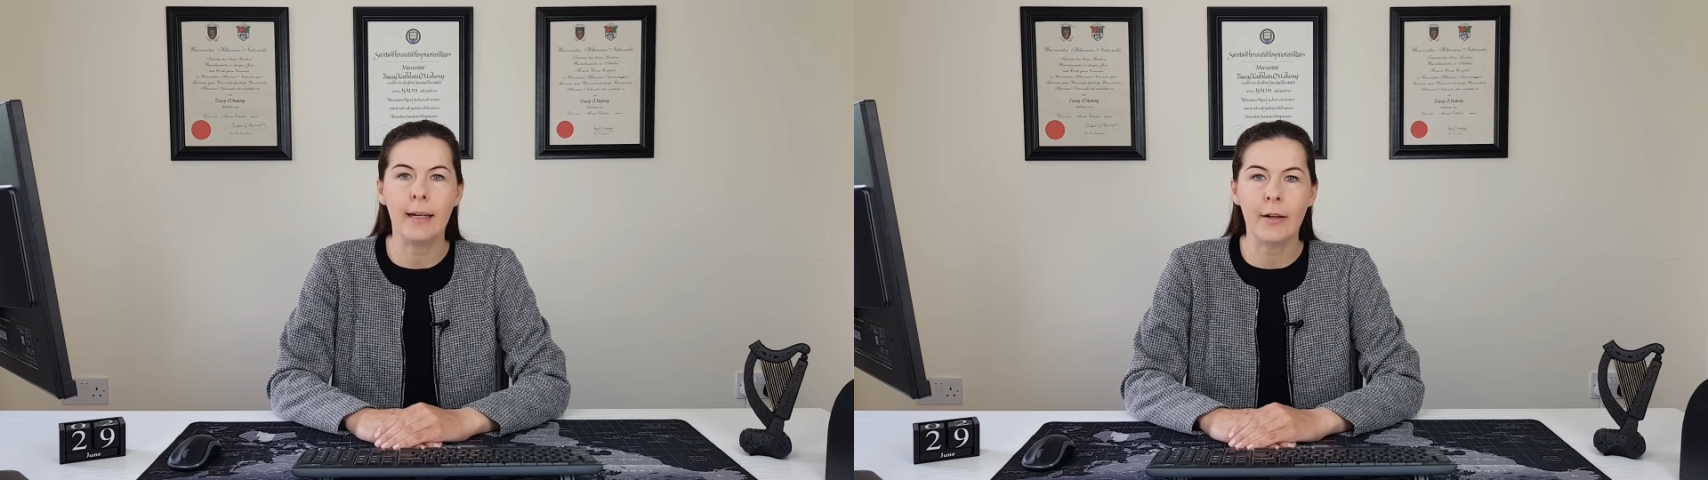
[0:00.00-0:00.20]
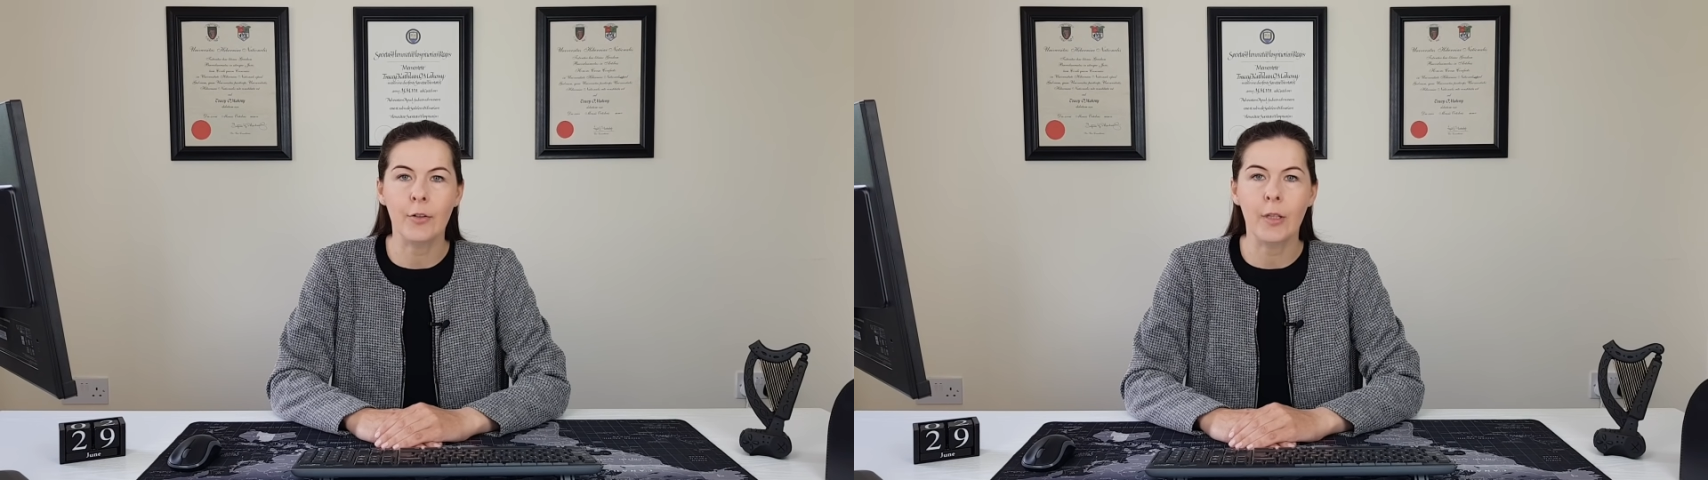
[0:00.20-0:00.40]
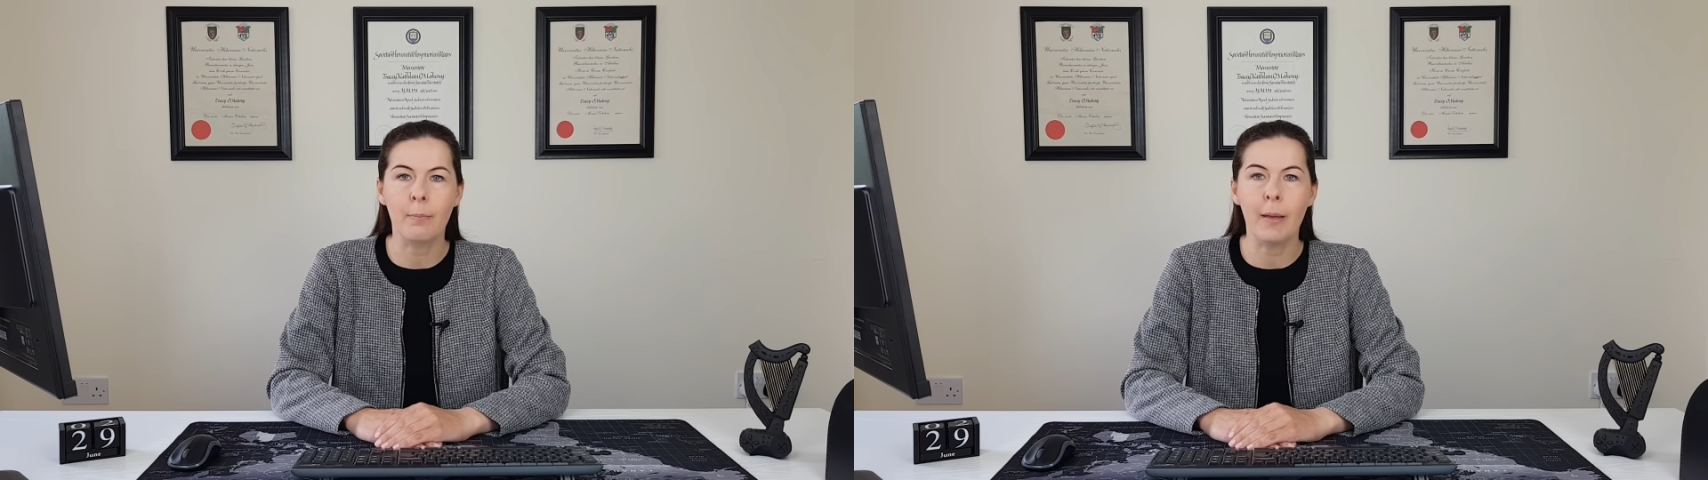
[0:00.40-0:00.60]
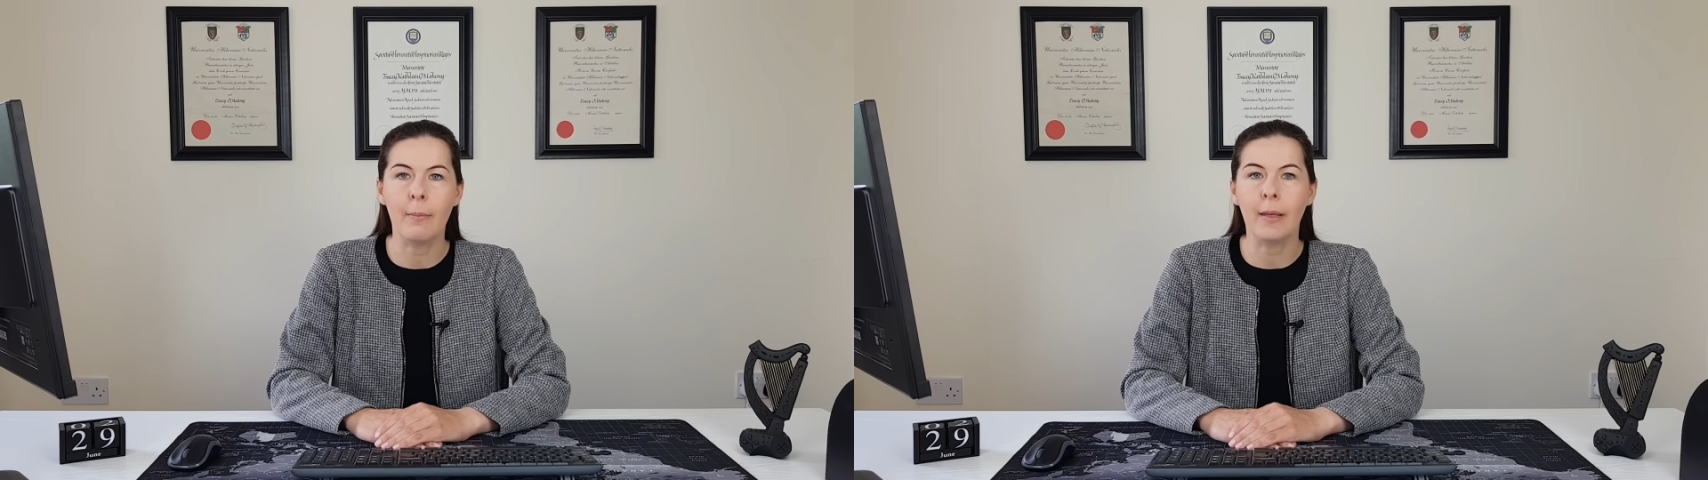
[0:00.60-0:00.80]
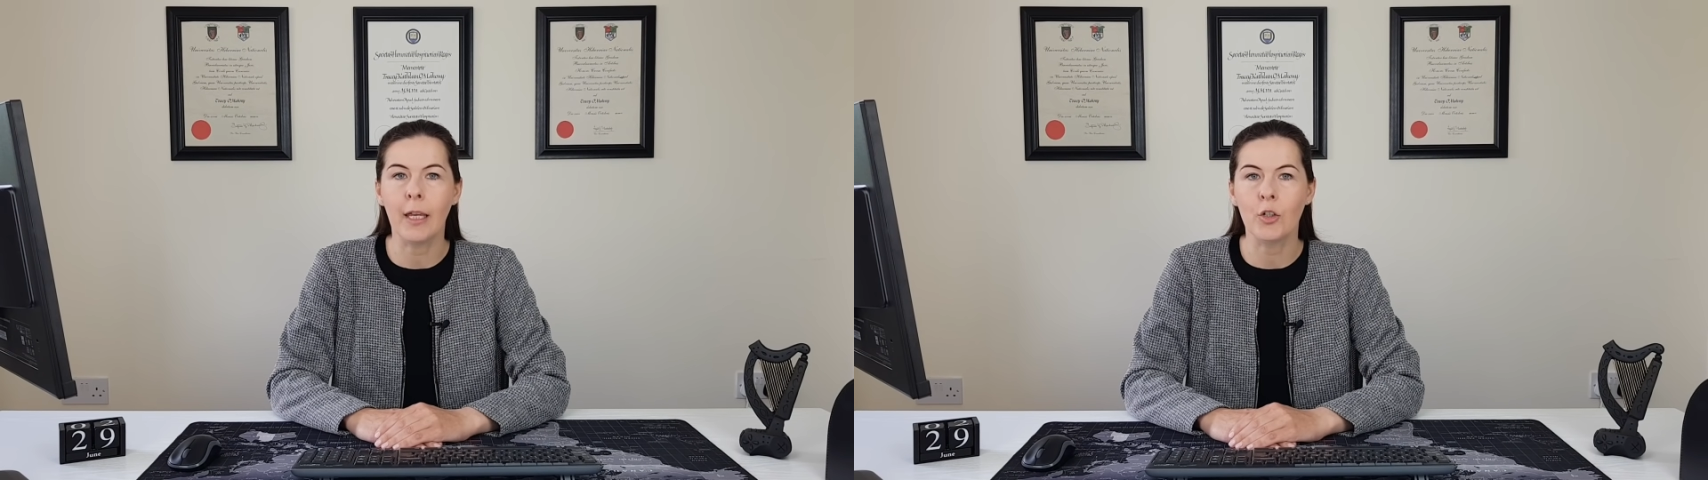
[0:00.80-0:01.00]
letter that may
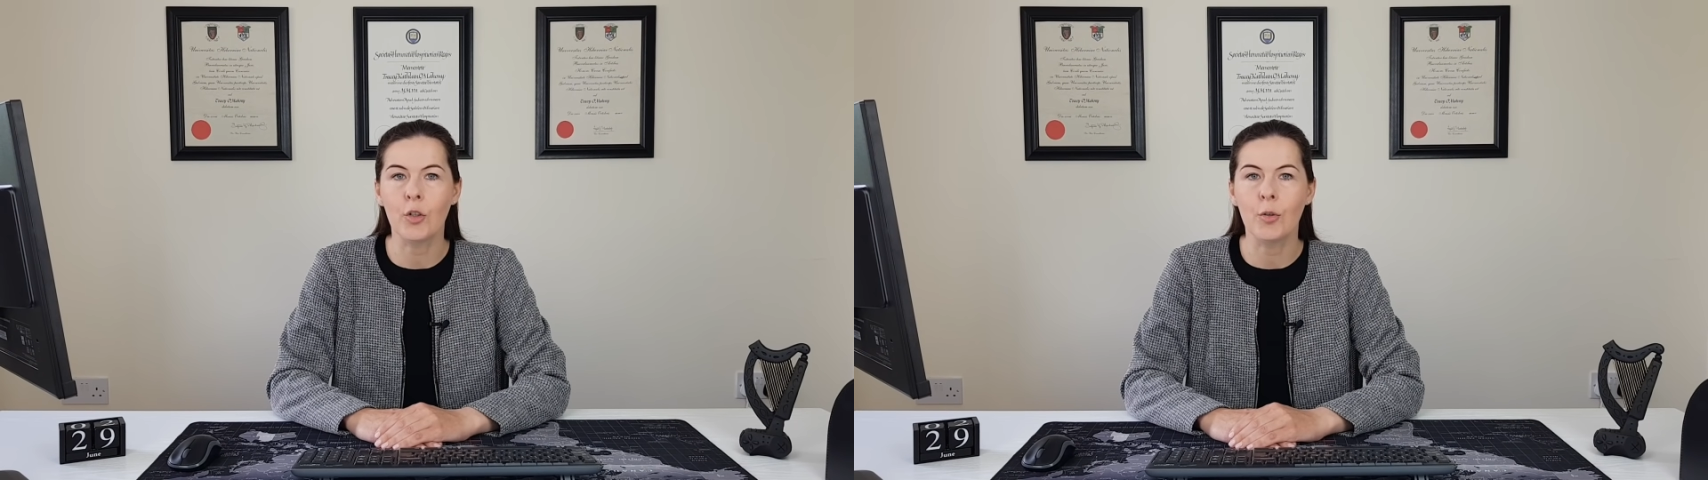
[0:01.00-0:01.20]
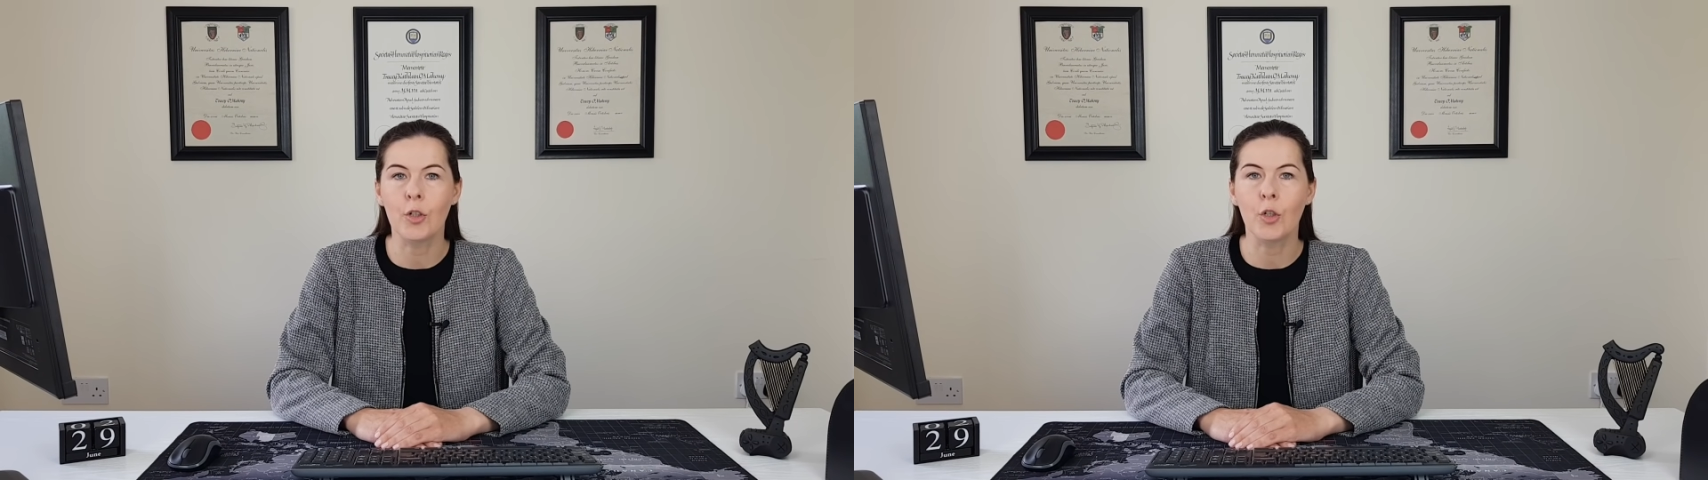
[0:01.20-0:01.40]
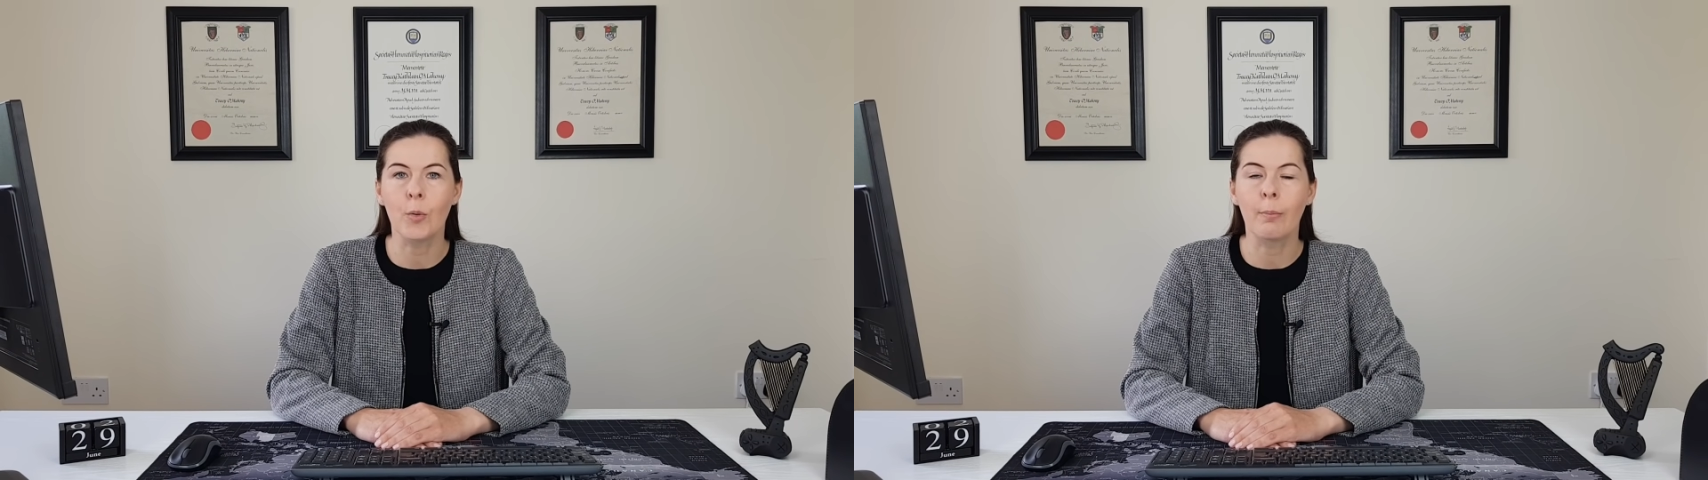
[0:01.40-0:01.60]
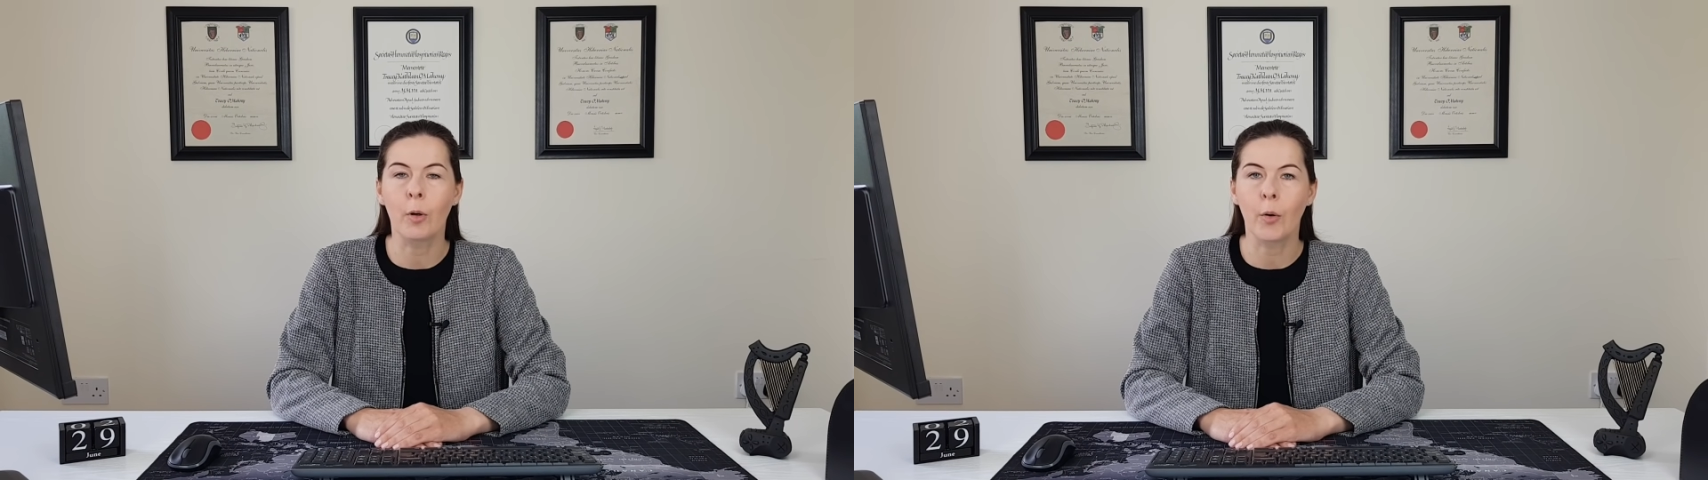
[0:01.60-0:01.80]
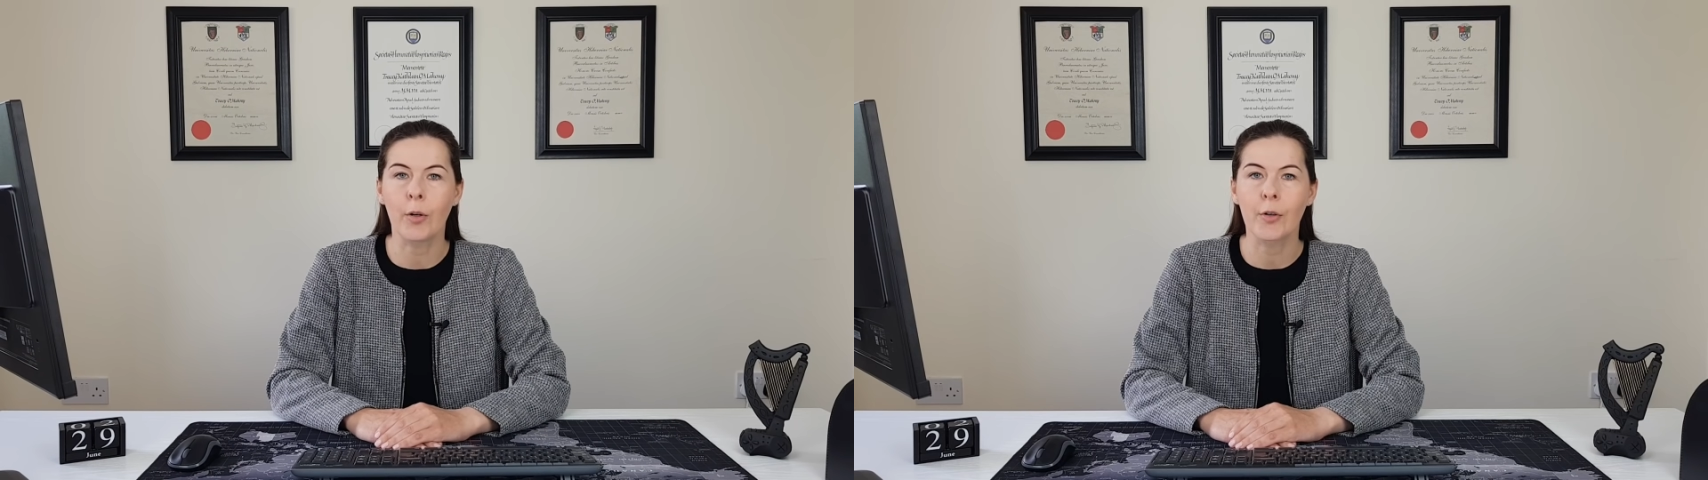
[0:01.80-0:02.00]
be issued to
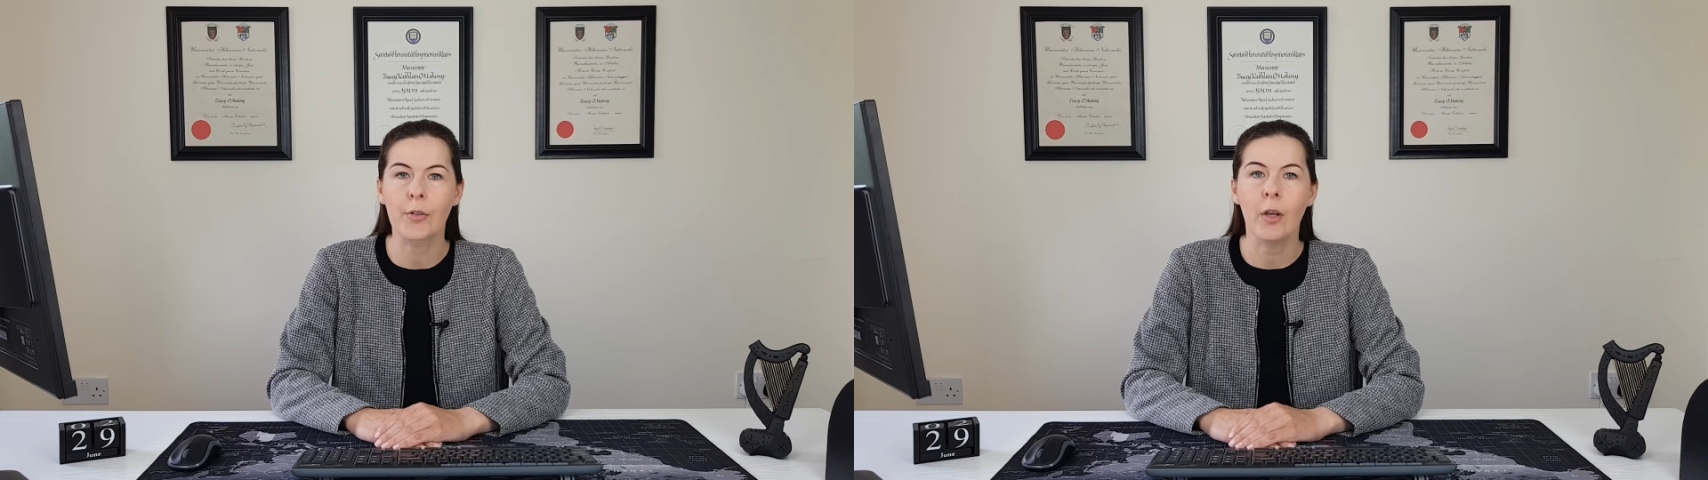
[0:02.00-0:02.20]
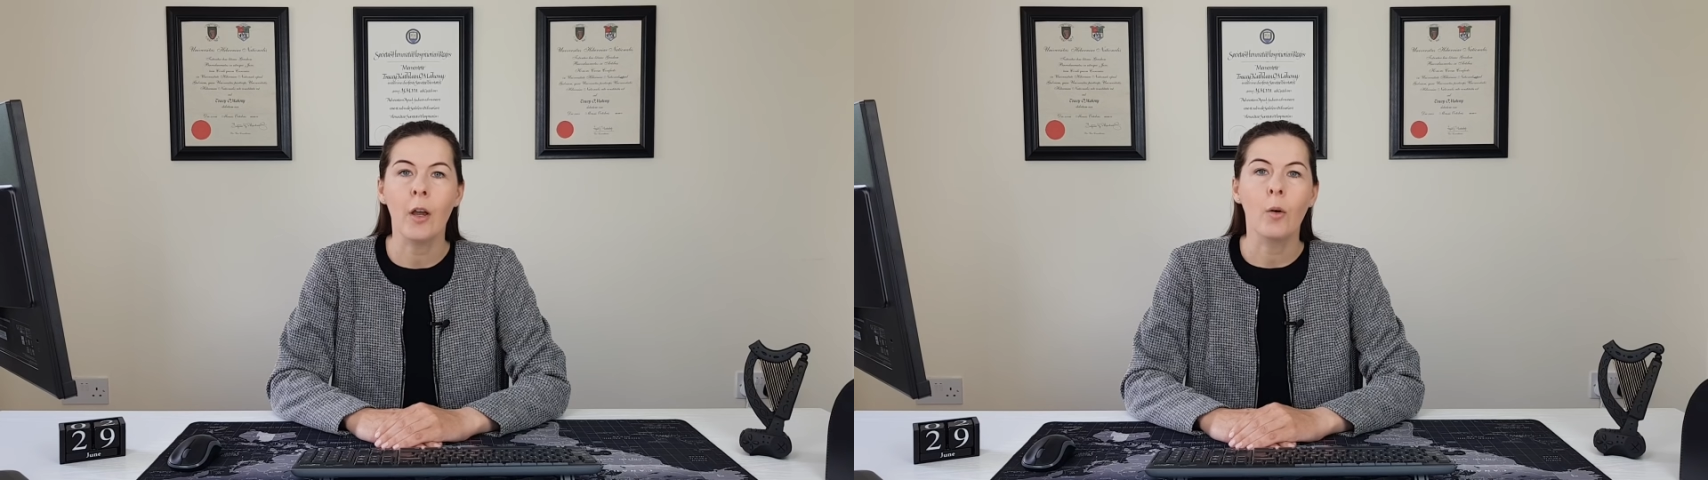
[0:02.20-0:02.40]
employers